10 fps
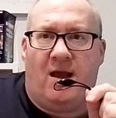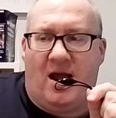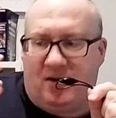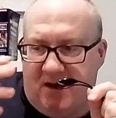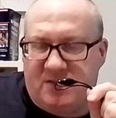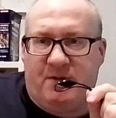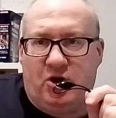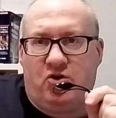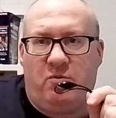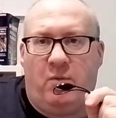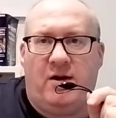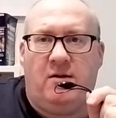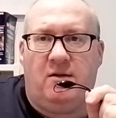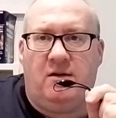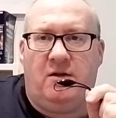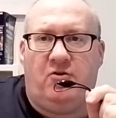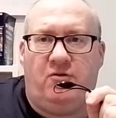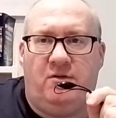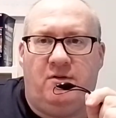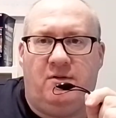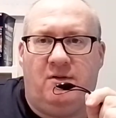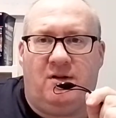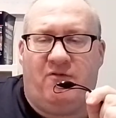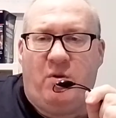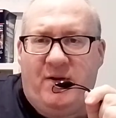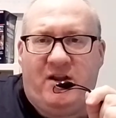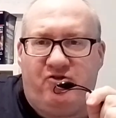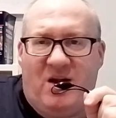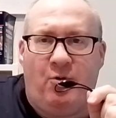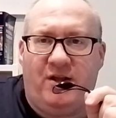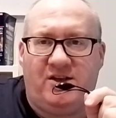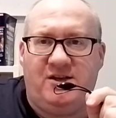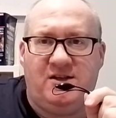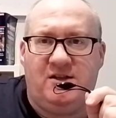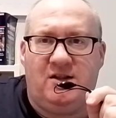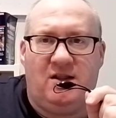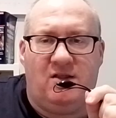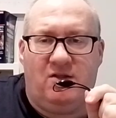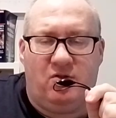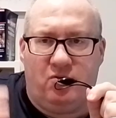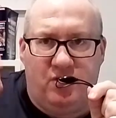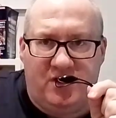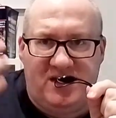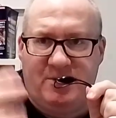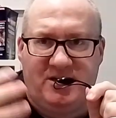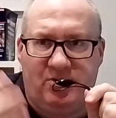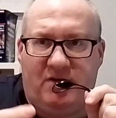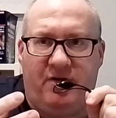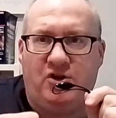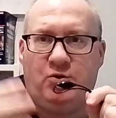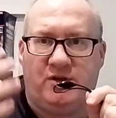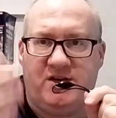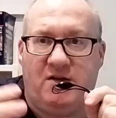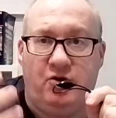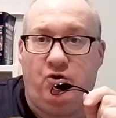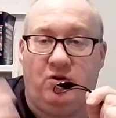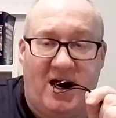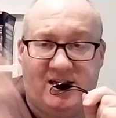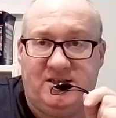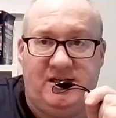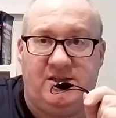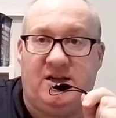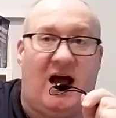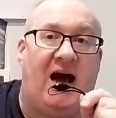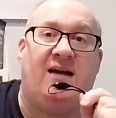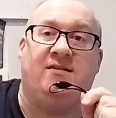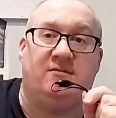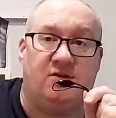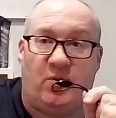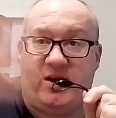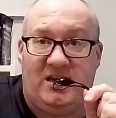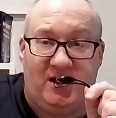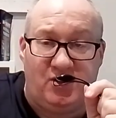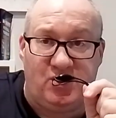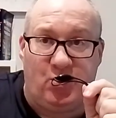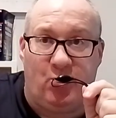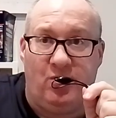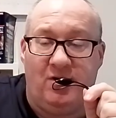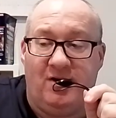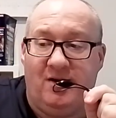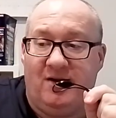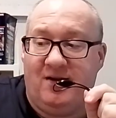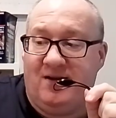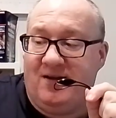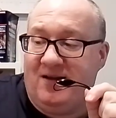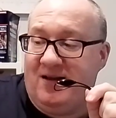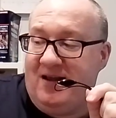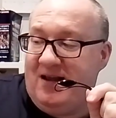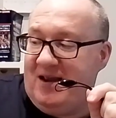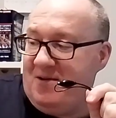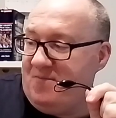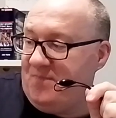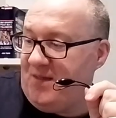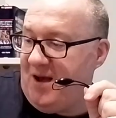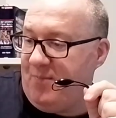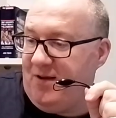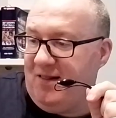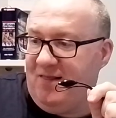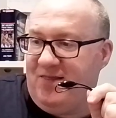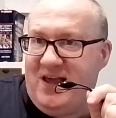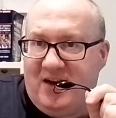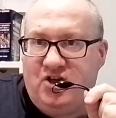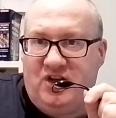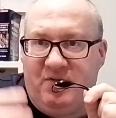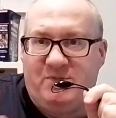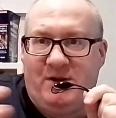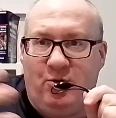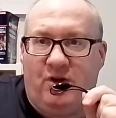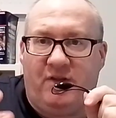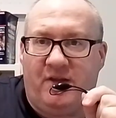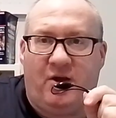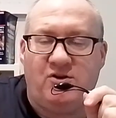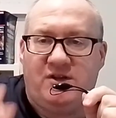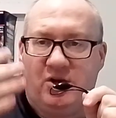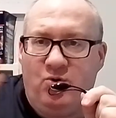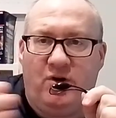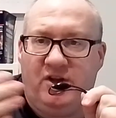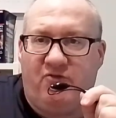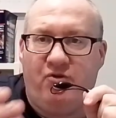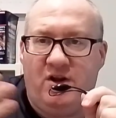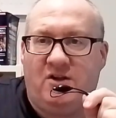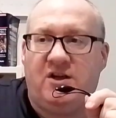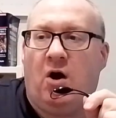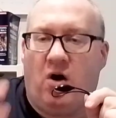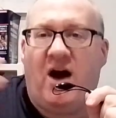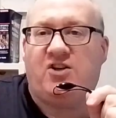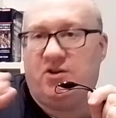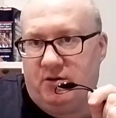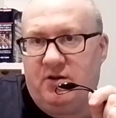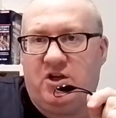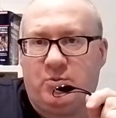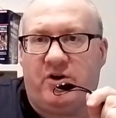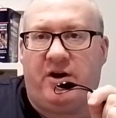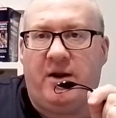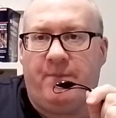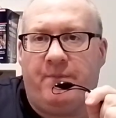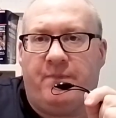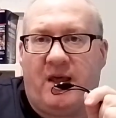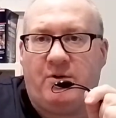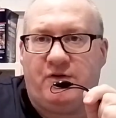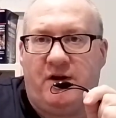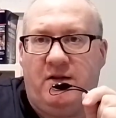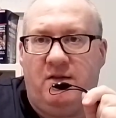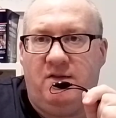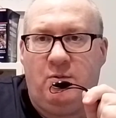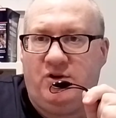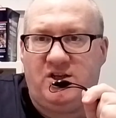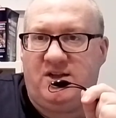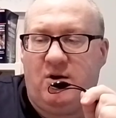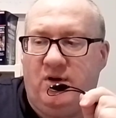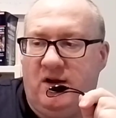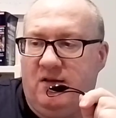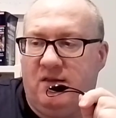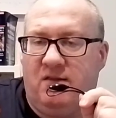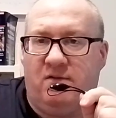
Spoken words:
and let's make sure we win if we win the treble this season, the same Celtic fans who were telling you last season and 20 years ago about their achievements being the only thing that counts, they're not going to turn around and say, oh, actually, these were great, that was fine. They will just tell you,